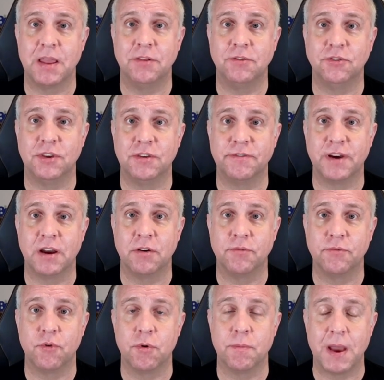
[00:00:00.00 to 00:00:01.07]
NG file
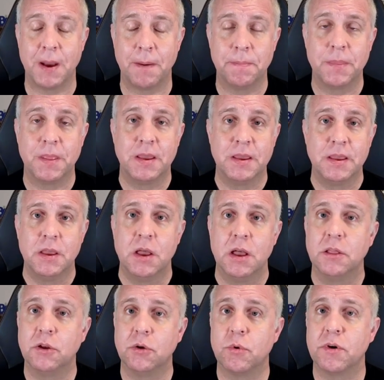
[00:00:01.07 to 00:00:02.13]
format.
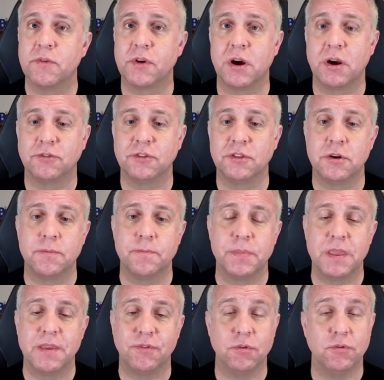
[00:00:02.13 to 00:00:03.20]
A little word of caution though, if you